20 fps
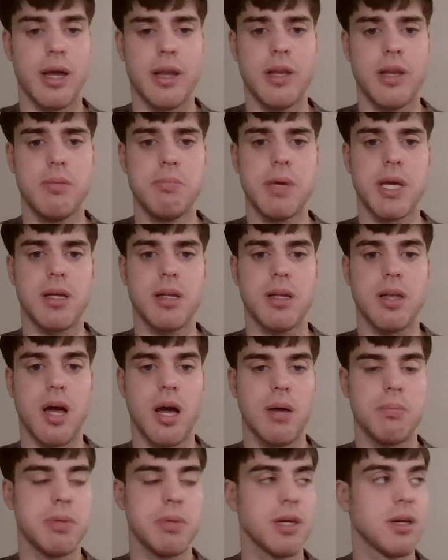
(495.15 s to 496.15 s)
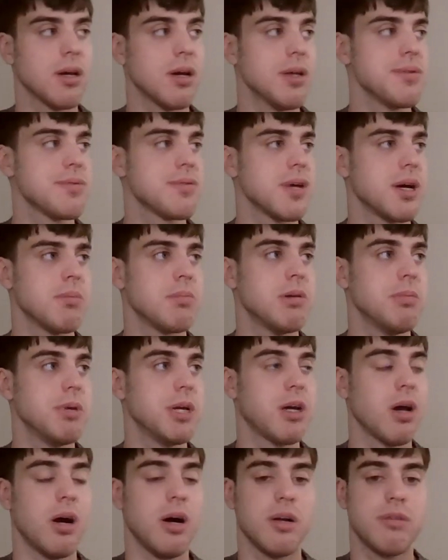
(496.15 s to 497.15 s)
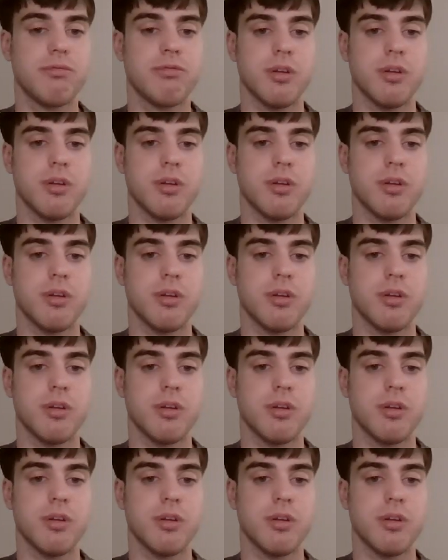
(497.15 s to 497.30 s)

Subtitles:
I didn't make a lot because I'm gonna be gone